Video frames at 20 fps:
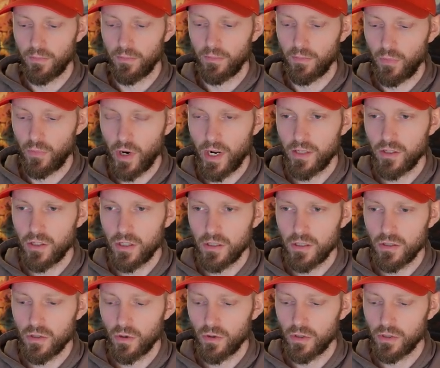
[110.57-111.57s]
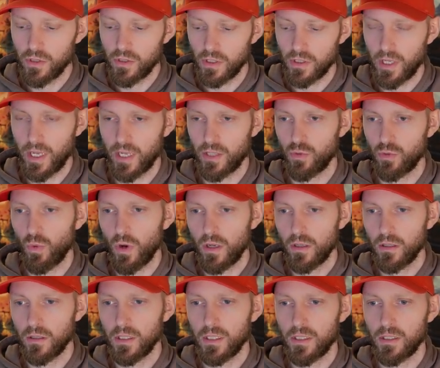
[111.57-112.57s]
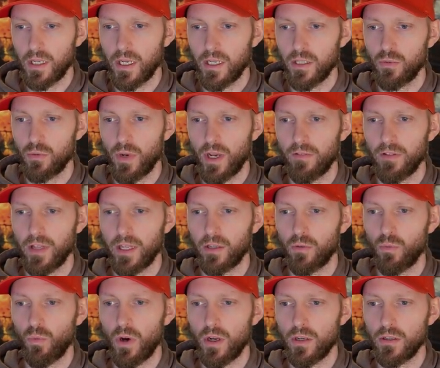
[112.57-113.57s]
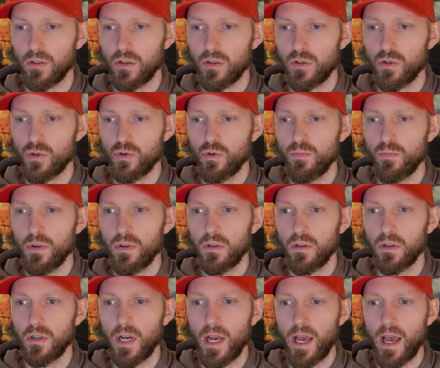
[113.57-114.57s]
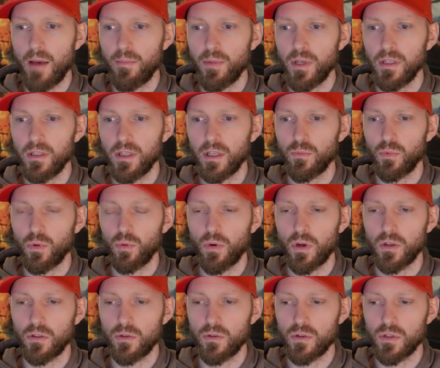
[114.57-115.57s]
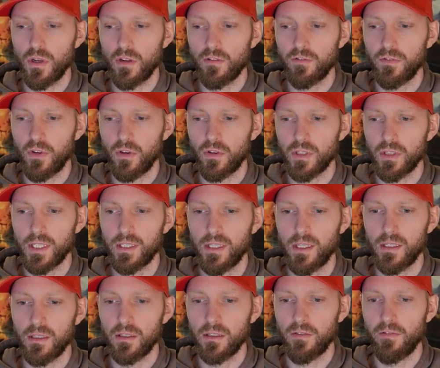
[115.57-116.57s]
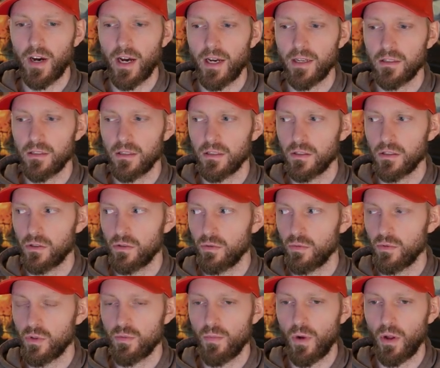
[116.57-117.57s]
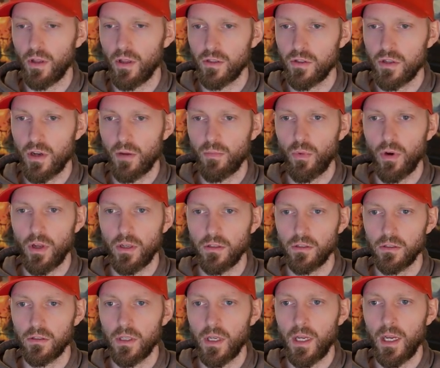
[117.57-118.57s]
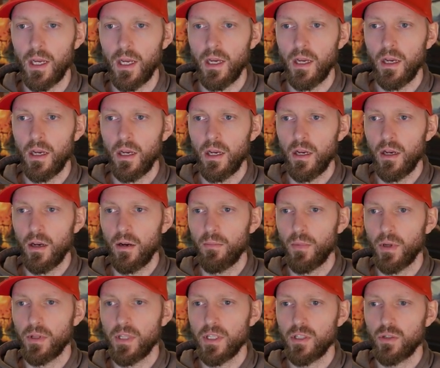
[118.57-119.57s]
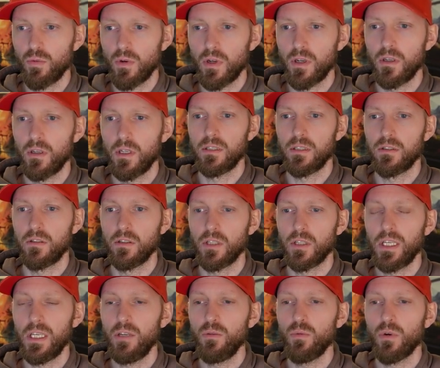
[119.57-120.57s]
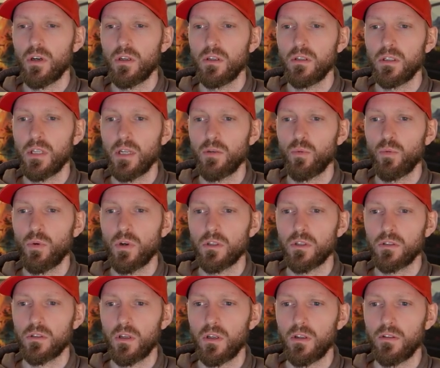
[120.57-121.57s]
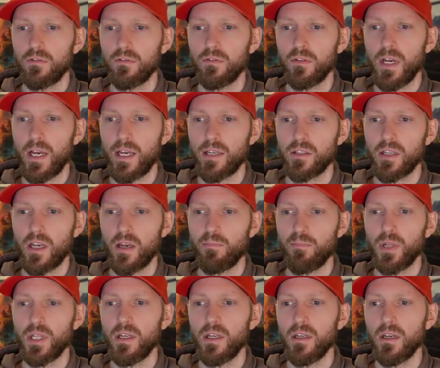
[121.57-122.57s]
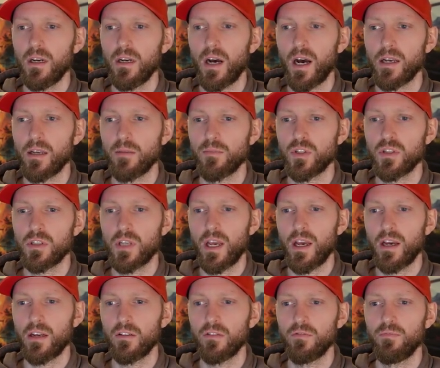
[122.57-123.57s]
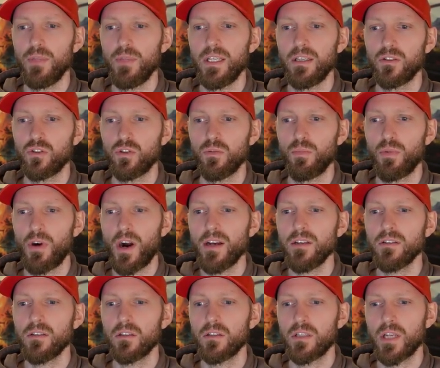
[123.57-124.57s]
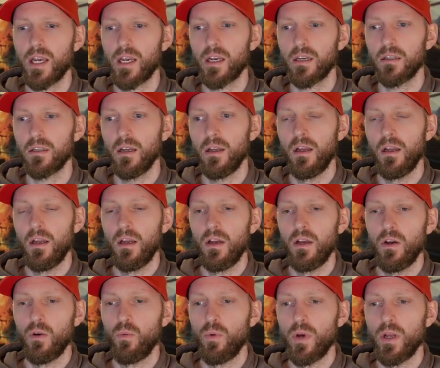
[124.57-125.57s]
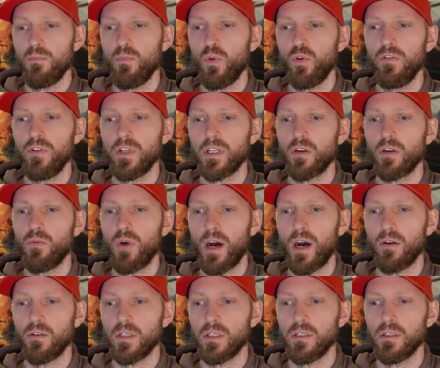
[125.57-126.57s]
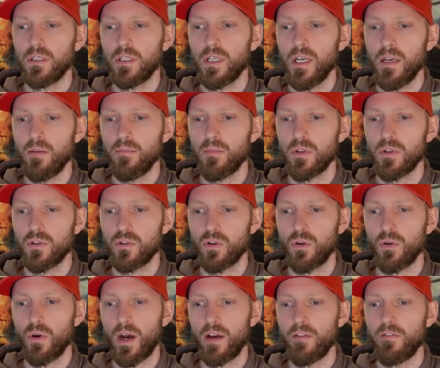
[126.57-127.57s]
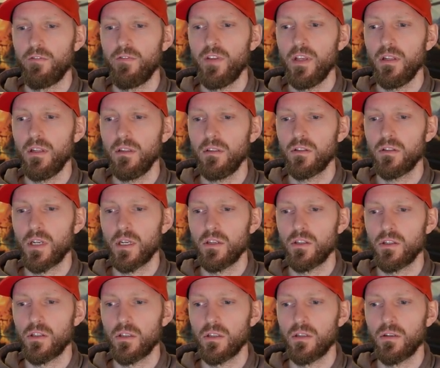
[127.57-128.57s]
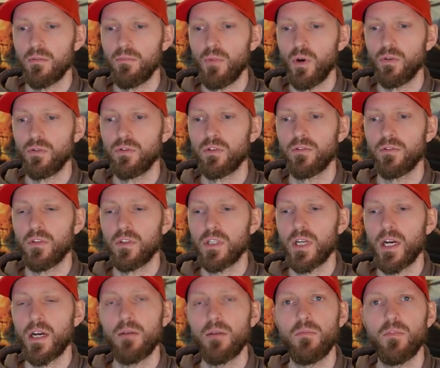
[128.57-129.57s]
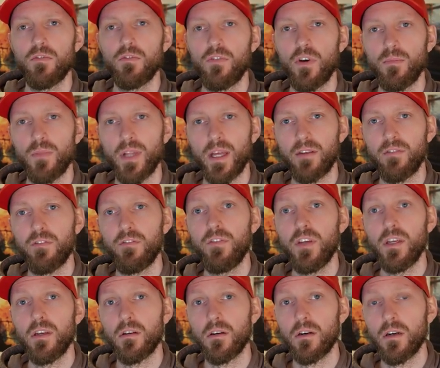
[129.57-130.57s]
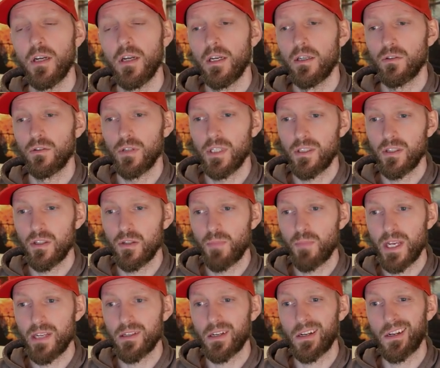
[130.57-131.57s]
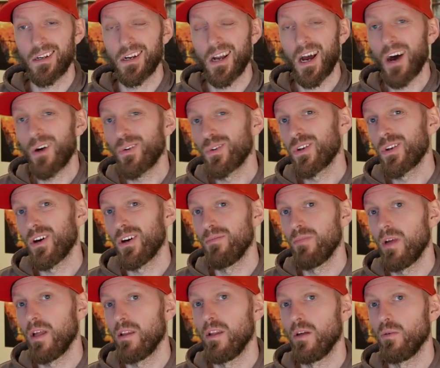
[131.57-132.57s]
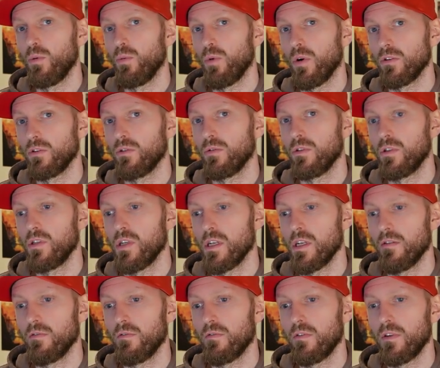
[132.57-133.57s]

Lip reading: branches, or it just has one. In this case, we have like one super API that we want to solve for that then divides into smaller sub ones. But this one the key one that we want to solve. As a player, I am scared of being surprise attacked when moving around in the game. So I feel tension most of the time from that fear. This is basically an outcome that we want to achieve.